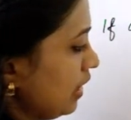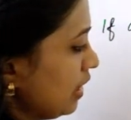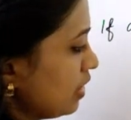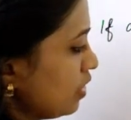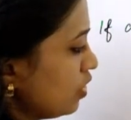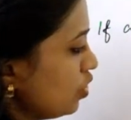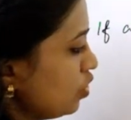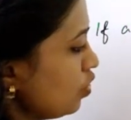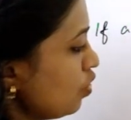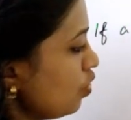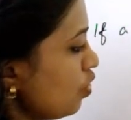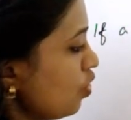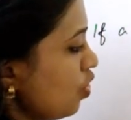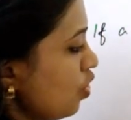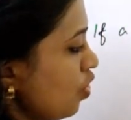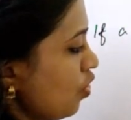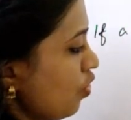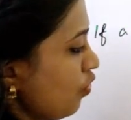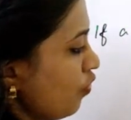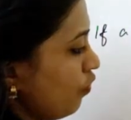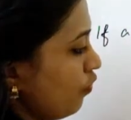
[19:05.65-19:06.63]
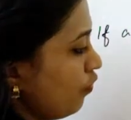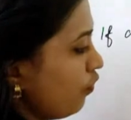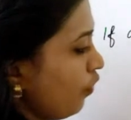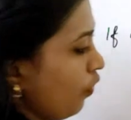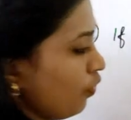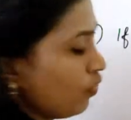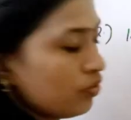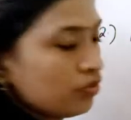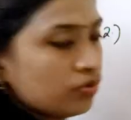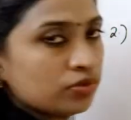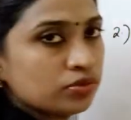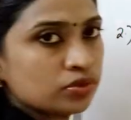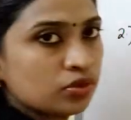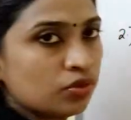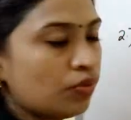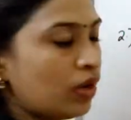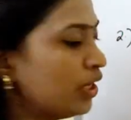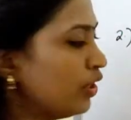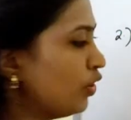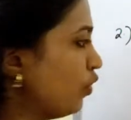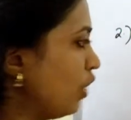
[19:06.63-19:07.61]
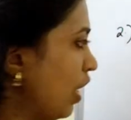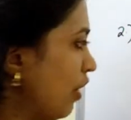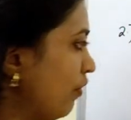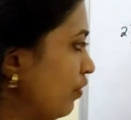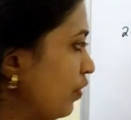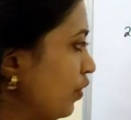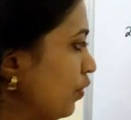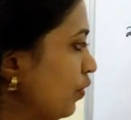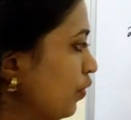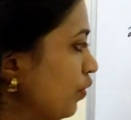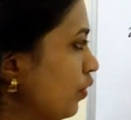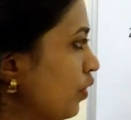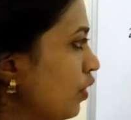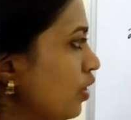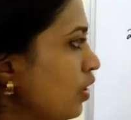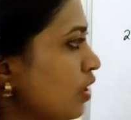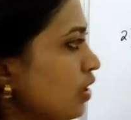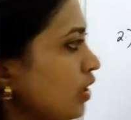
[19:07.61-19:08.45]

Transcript: is to 4. So what you have to do?